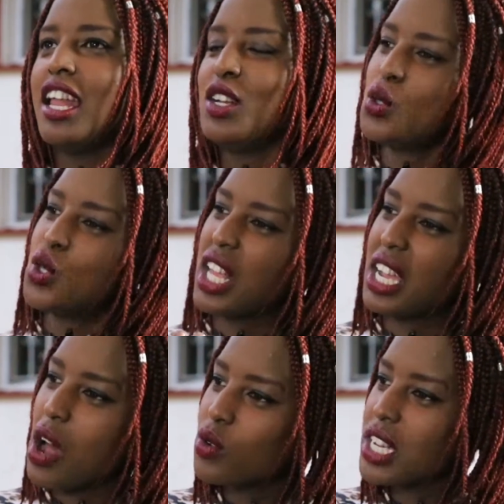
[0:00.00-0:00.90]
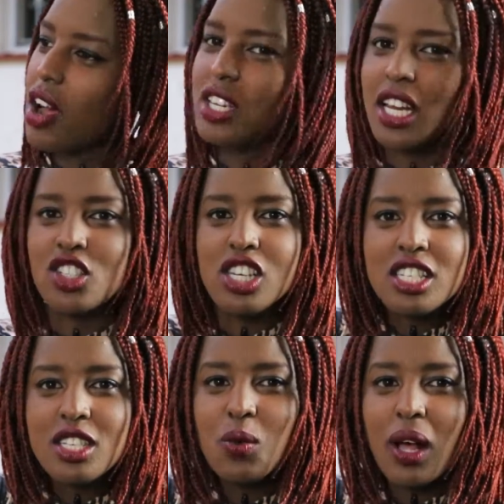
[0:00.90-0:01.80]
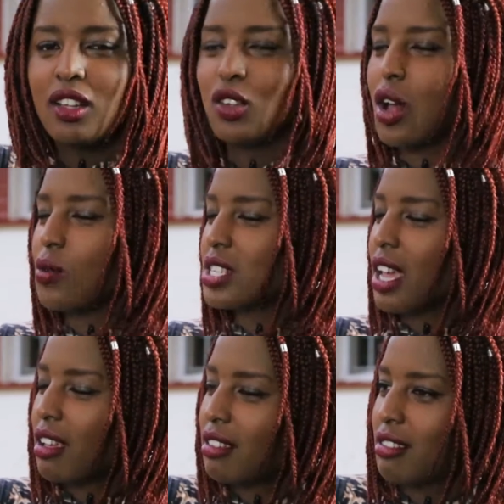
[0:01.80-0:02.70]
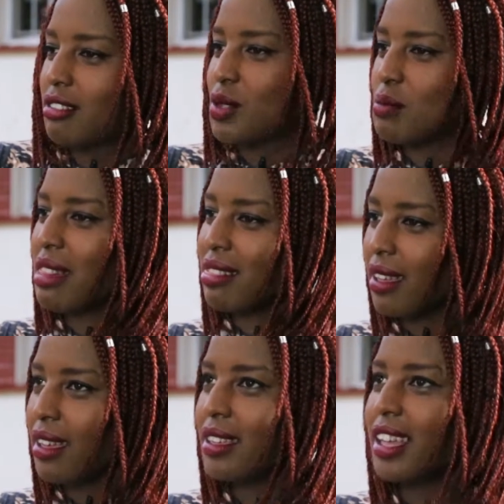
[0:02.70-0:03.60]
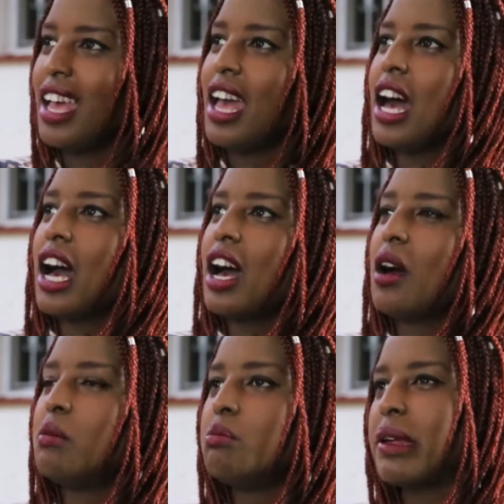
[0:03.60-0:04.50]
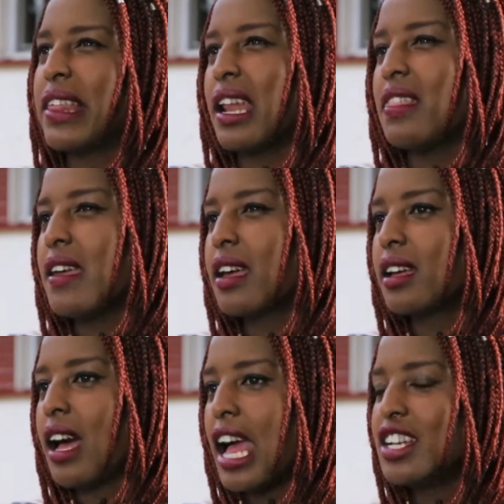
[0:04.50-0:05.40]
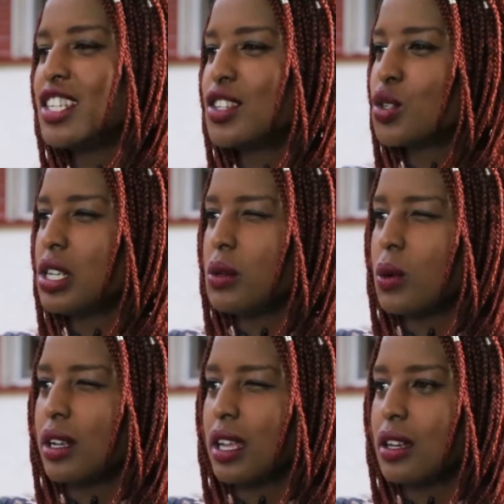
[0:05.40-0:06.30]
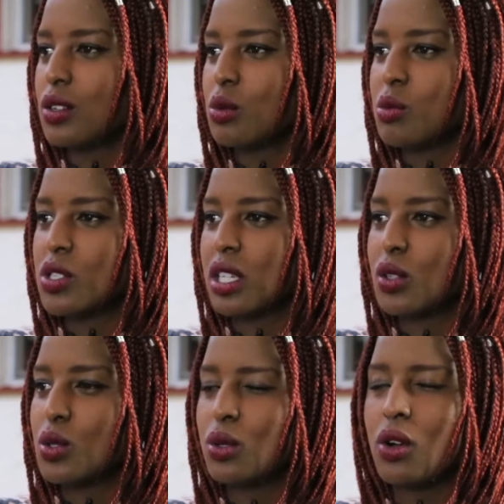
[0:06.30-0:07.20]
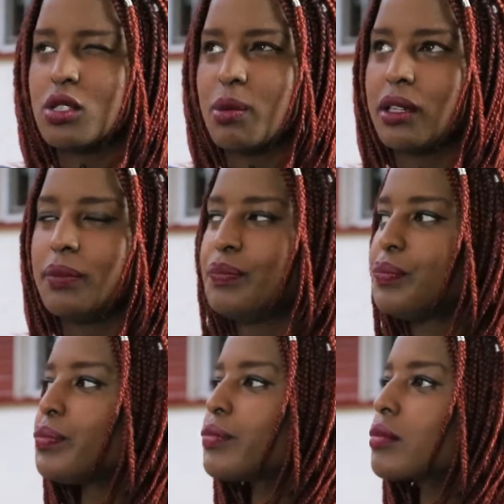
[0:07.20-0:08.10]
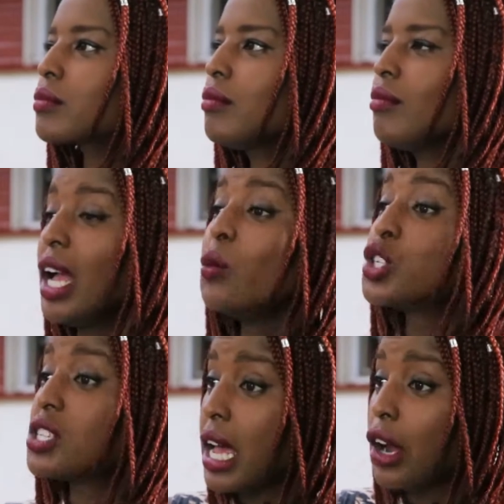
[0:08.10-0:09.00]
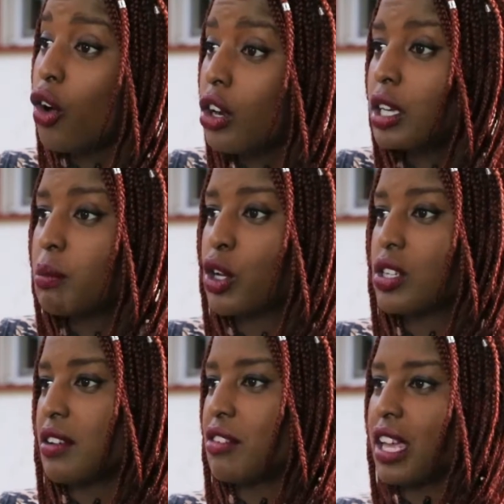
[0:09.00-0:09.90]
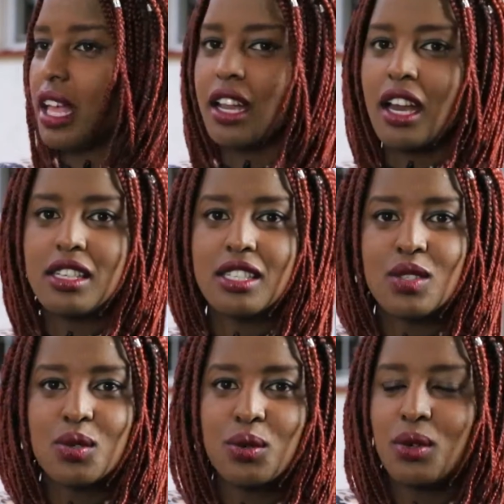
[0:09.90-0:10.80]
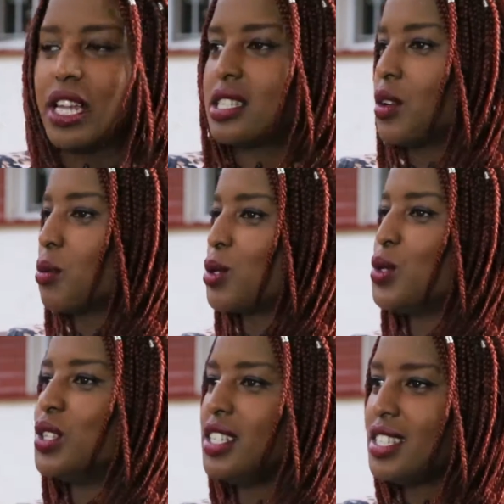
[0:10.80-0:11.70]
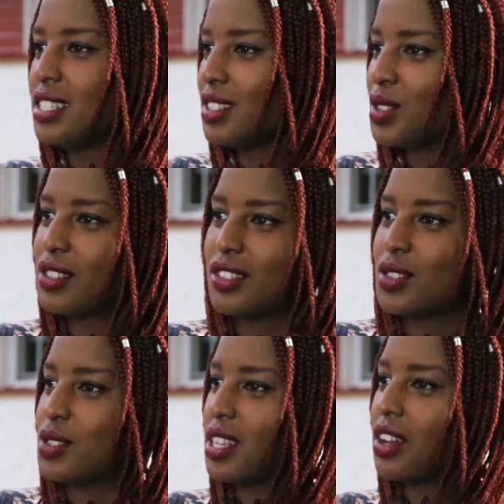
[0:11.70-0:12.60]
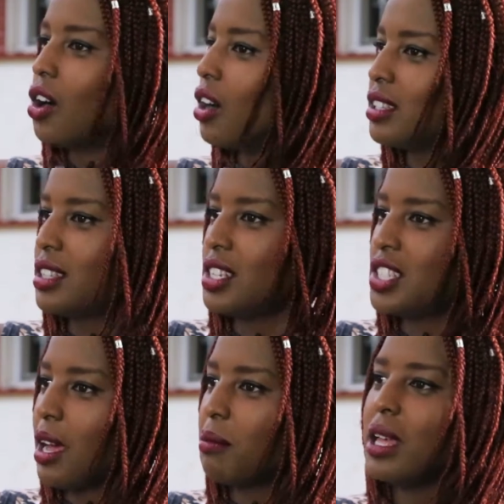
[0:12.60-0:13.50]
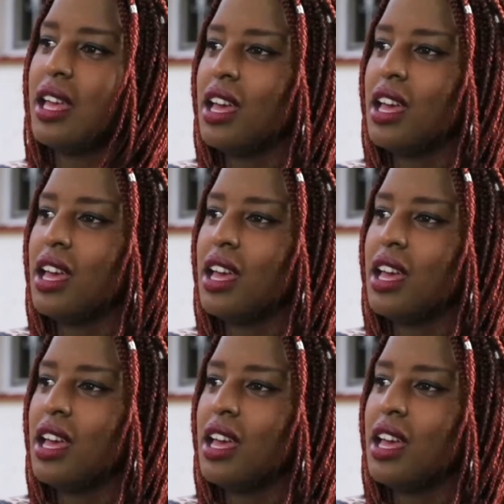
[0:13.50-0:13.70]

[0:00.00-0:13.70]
And it was a countdown. It actually did well. You know, I was like, you know, doing my thing. But then I think I didn't really want to get into music to do gospel. which is ironic because every Kenyan artist who gets an opportunity to say God in their jam